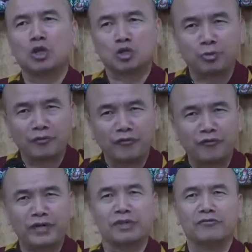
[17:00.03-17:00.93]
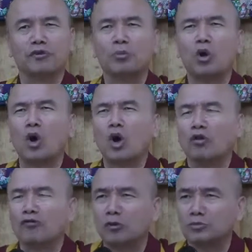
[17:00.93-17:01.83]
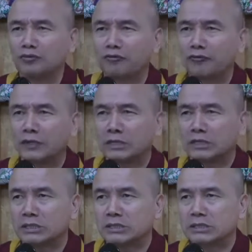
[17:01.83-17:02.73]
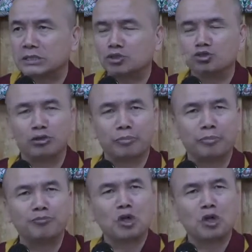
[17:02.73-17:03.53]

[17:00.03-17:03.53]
to be free from all forms of fears, to